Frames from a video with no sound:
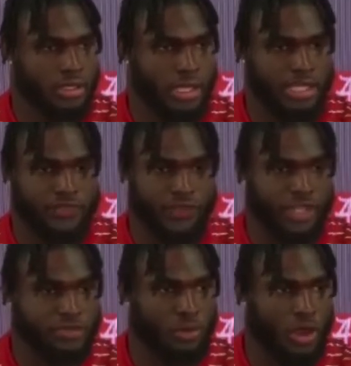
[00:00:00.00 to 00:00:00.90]
Yeah, he's
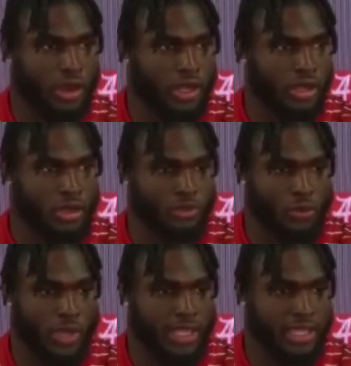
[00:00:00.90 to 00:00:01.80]
very smart. The
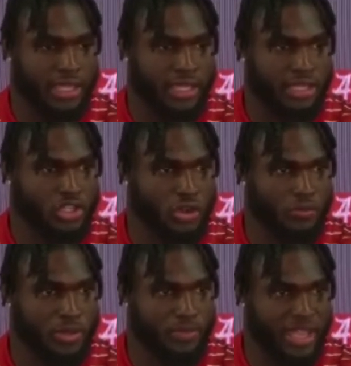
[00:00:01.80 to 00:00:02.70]
way he can, you know,
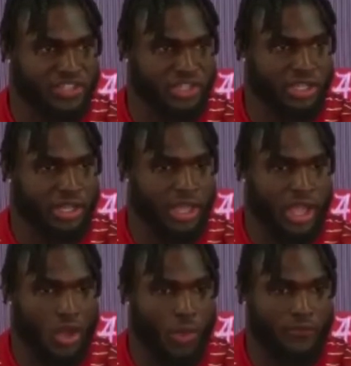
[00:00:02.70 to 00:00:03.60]
be patient
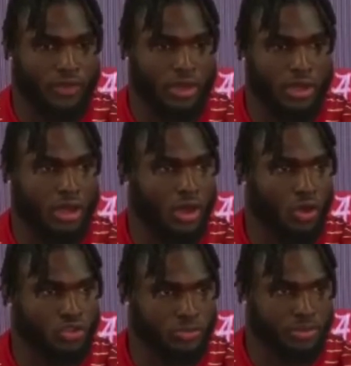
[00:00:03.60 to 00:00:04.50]
and wait for
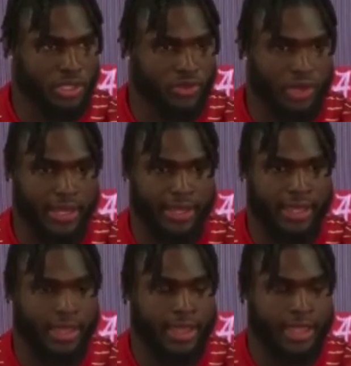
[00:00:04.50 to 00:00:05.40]
holes to be created,